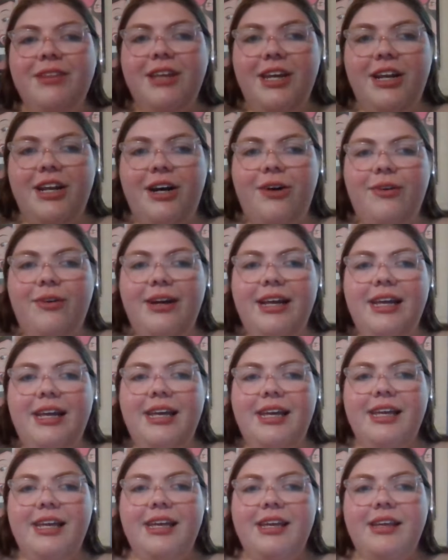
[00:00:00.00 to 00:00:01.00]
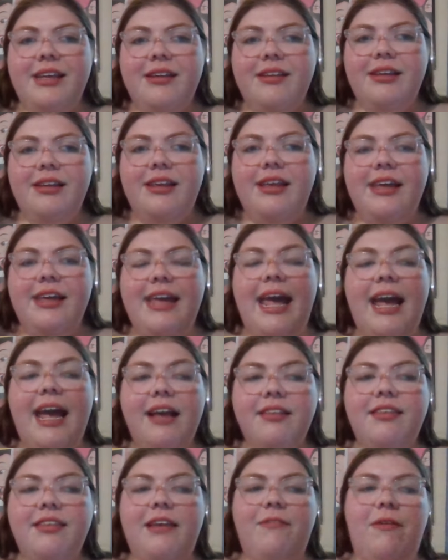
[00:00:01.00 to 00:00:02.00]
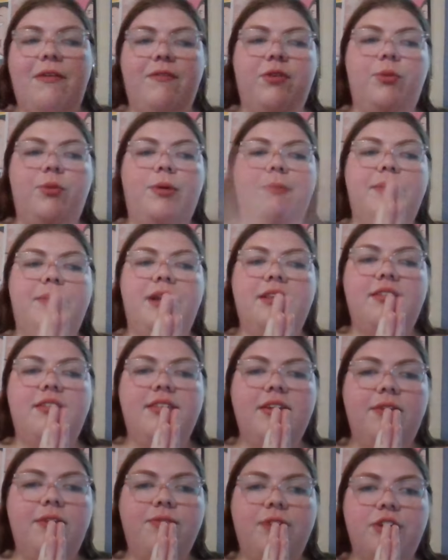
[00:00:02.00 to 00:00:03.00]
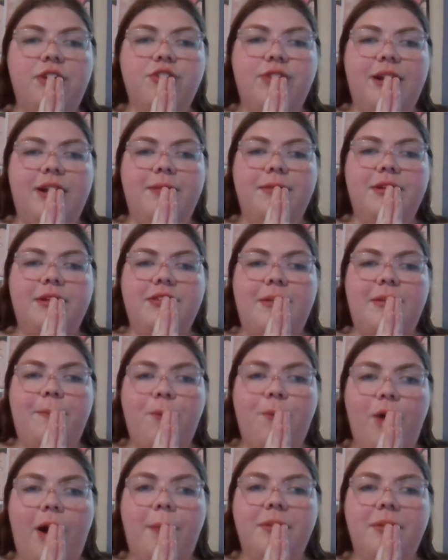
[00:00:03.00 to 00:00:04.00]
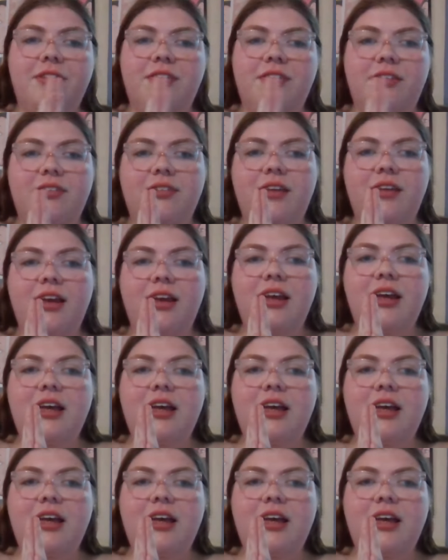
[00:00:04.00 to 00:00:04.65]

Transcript: you know, he can't save everyone, but it's still frustrating because he promises